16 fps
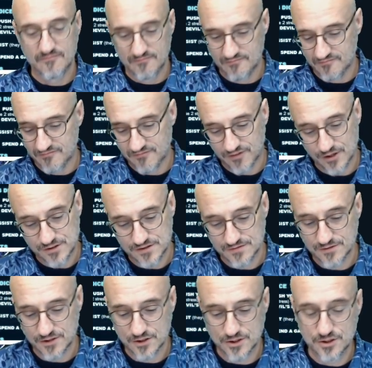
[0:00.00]
First
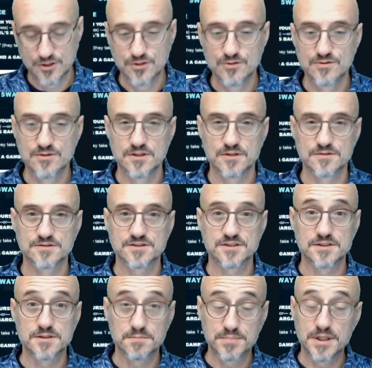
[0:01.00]
of all, kudos to
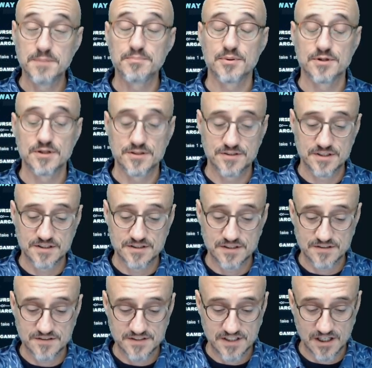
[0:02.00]
the people that did
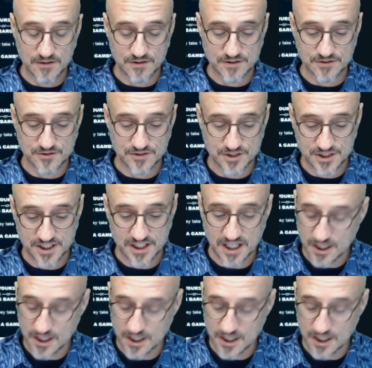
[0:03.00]
this character sheet.